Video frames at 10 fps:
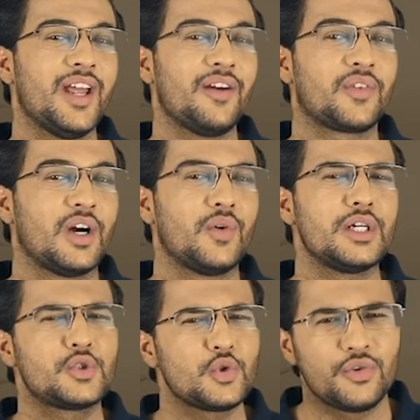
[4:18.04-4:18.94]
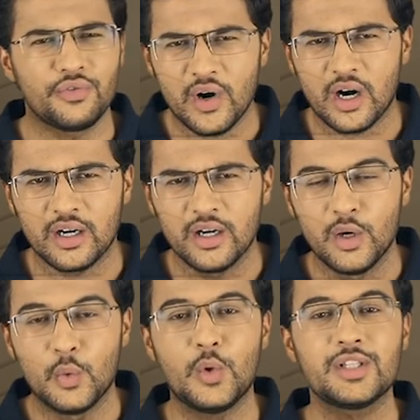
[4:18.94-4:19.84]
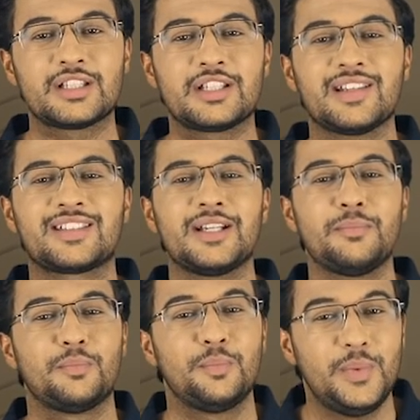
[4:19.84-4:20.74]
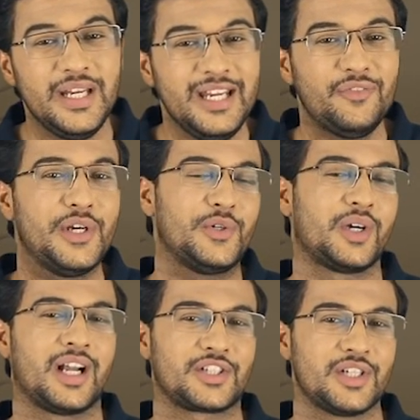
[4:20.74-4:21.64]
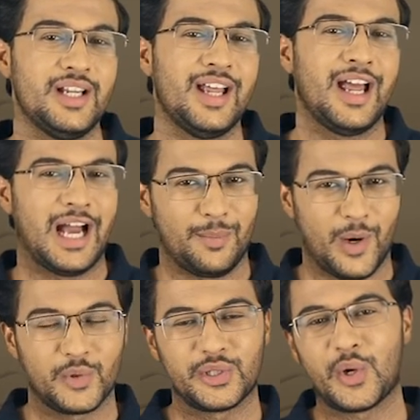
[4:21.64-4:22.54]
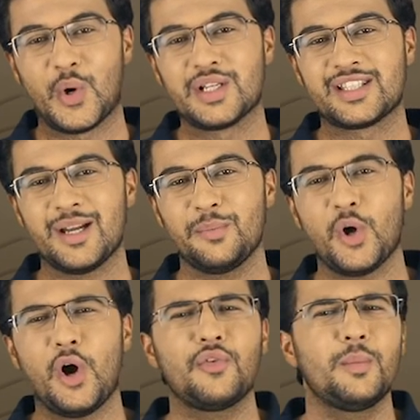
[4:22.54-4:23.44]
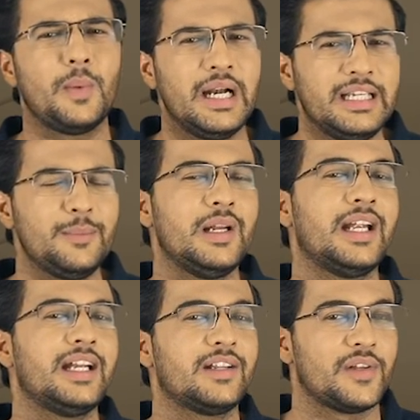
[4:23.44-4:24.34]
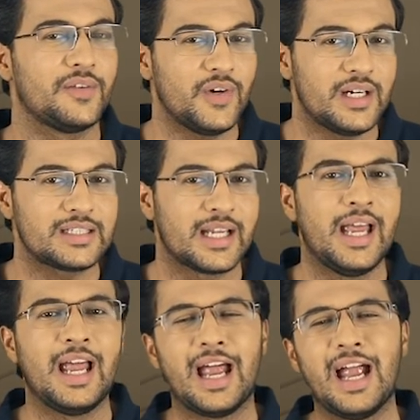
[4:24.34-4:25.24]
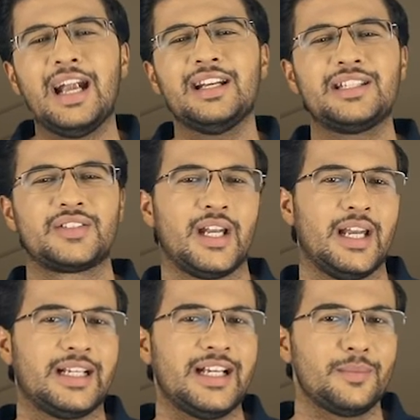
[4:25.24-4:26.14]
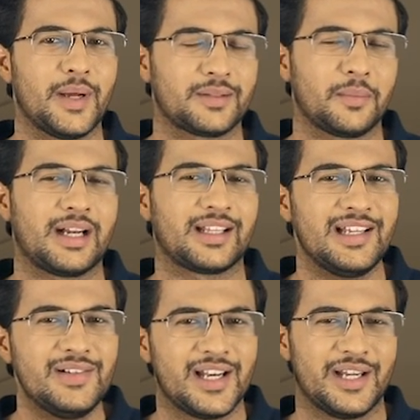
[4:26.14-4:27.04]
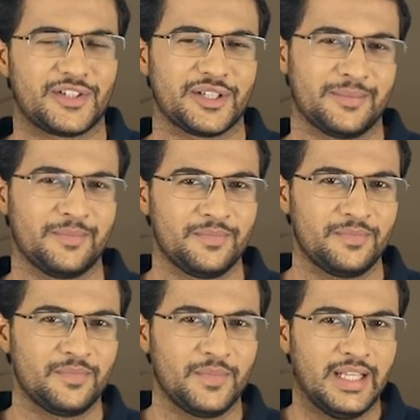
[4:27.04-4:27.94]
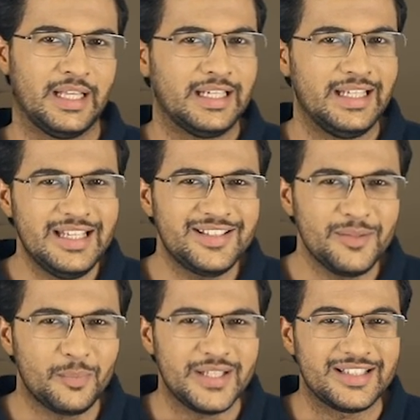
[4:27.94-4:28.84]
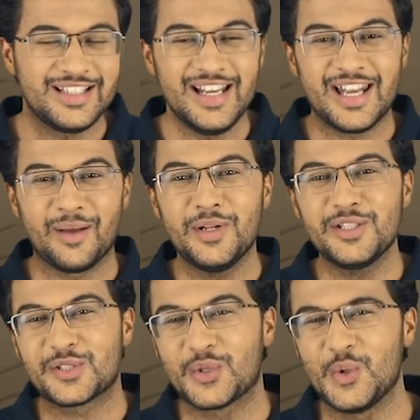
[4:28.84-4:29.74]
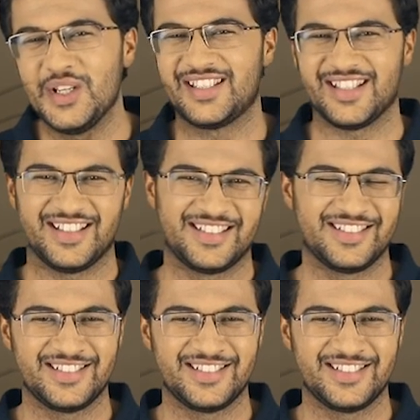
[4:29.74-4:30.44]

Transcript: we have covered so far was just a brief introduction about the concept of a multiplicative inverse and its related mathematical relation. Easy peasy lemon squeezy.